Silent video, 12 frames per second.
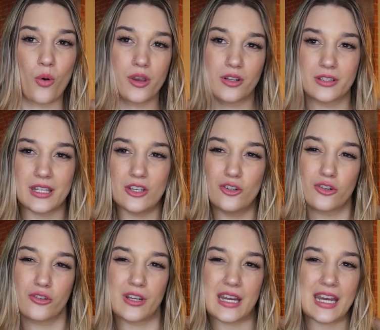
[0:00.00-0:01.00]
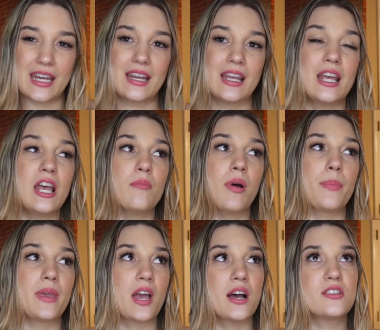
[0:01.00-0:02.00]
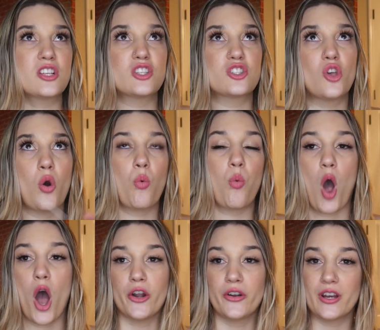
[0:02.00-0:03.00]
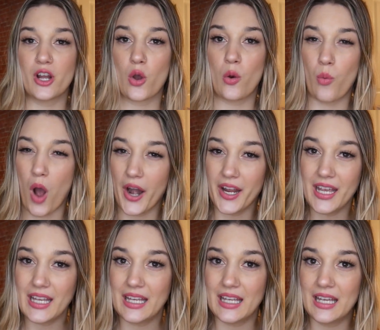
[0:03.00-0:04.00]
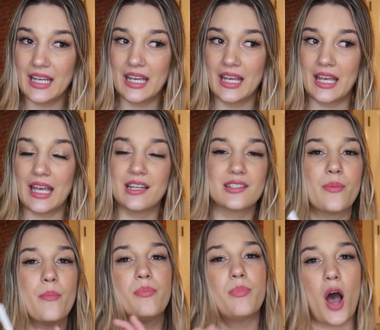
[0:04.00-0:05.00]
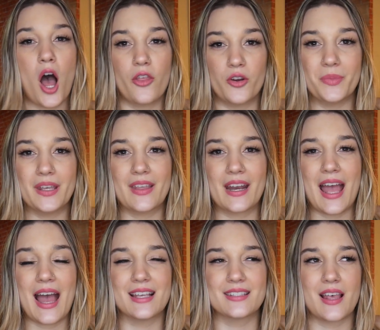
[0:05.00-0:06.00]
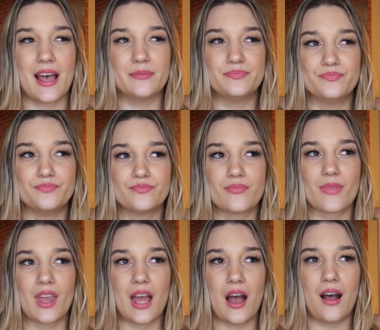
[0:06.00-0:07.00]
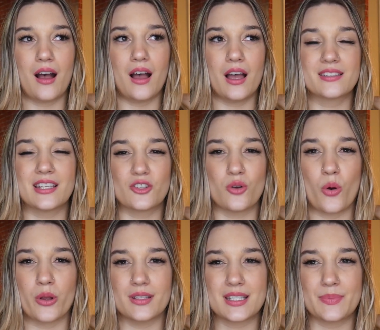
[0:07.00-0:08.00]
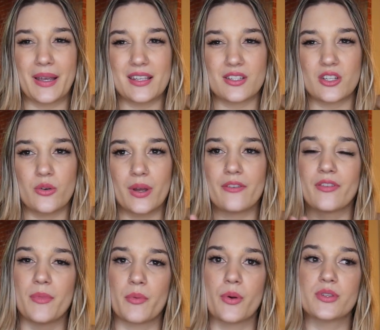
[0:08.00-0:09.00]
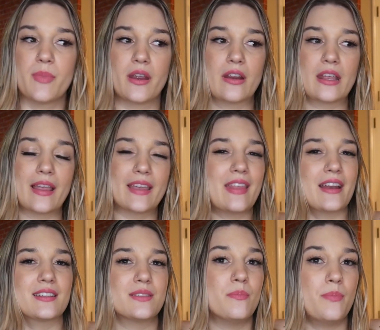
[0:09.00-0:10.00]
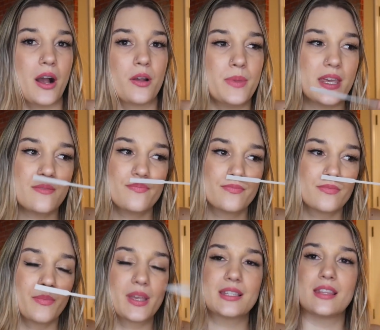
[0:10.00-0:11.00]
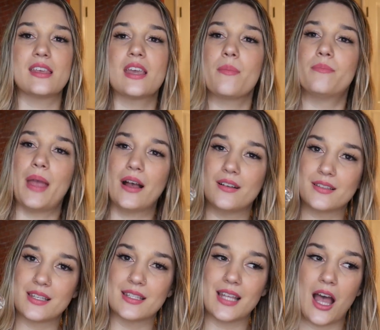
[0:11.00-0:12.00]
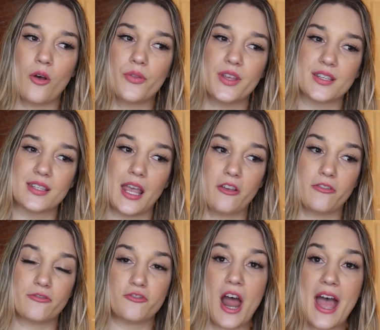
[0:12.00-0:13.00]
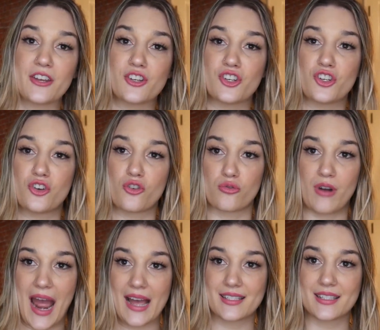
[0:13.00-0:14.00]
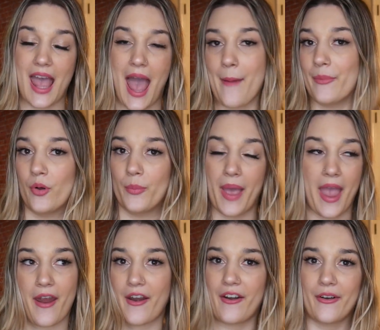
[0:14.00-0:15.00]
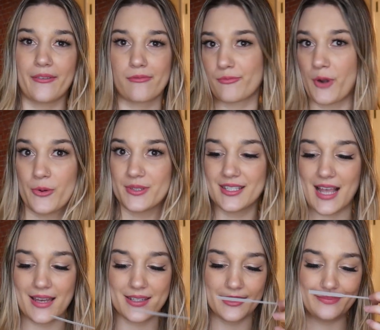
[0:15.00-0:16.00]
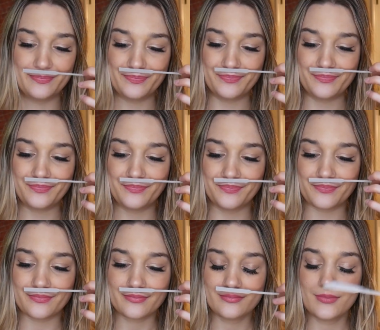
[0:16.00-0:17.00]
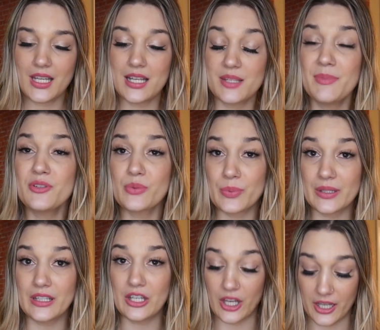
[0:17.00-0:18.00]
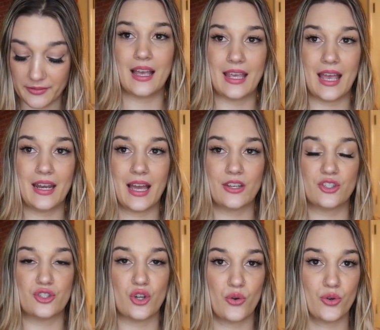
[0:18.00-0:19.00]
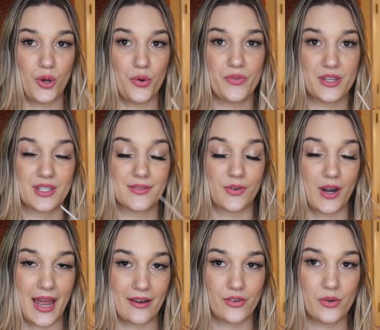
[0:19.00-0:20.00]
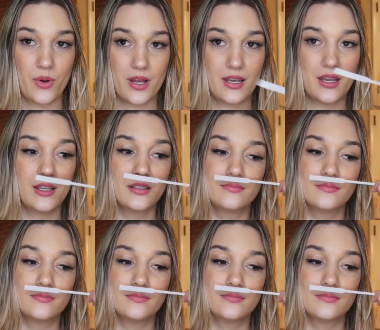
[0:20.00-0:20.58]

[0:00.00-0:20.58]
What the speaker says: oily green, but because it's so watery and aquatic, it doesn't bother me that it has that essential oil spice to it from the rosemary. Like that doesn't bug me because I think it balances out this like fresh grass, apple, pear, rose scent. It smells really good. Again, I don't know if this is for everyone,